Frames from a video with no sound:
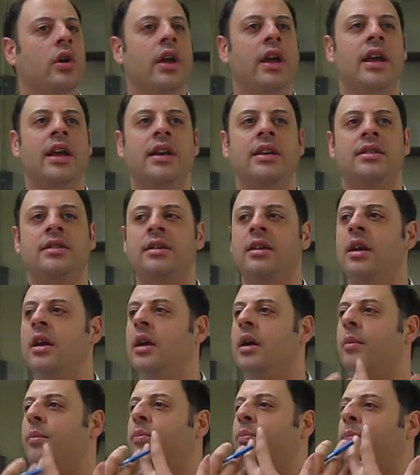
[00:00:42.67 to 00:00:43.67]
is
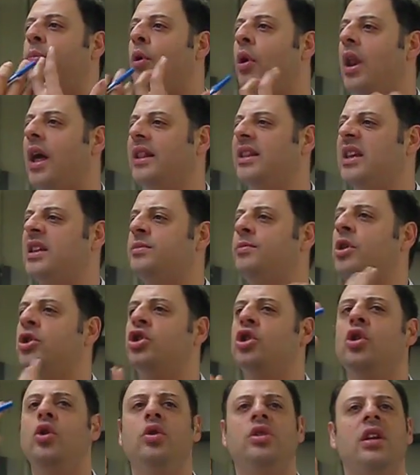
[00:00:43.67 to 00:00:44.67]
pull out as
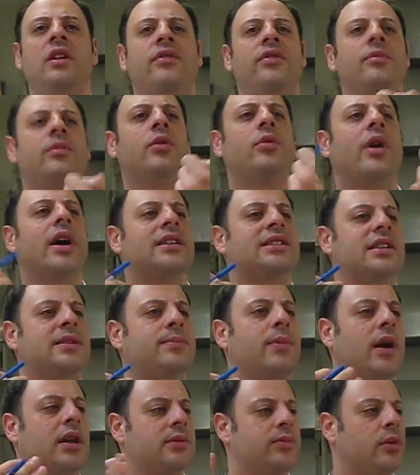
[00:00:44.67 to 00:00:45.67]
much gluten from the rice as
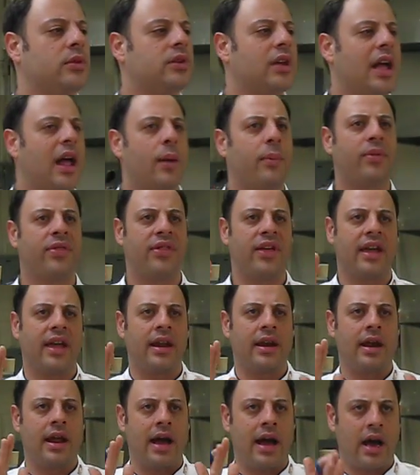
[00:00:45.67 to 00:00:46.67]
possible to help
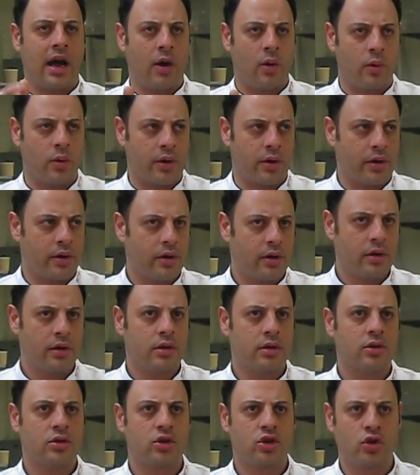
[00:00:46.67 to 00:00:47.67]
thicken our
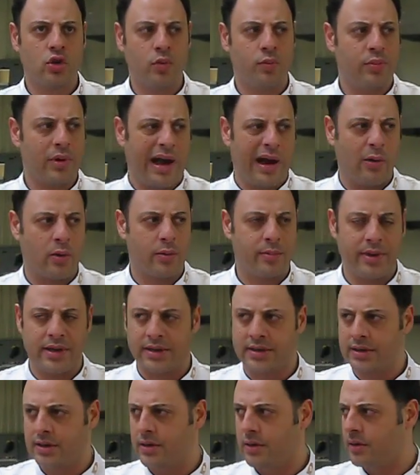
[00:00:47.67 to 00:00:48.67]
soup, our
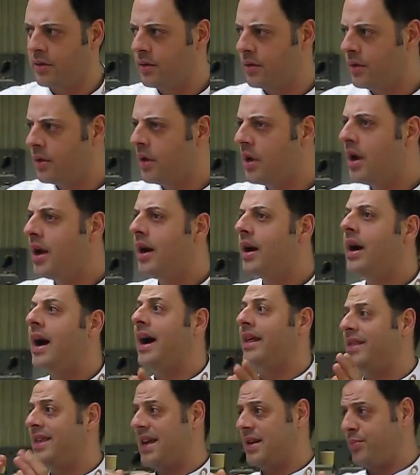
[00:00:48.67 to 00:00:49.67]
bisque.
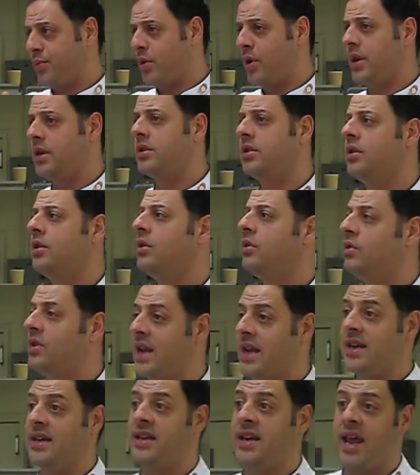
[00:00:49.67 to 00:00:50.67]
At that point, you
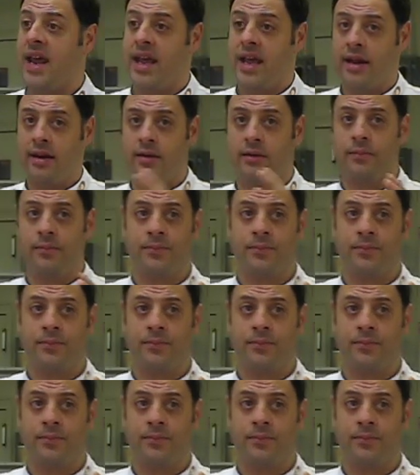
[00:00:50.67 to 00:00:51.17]
then take it,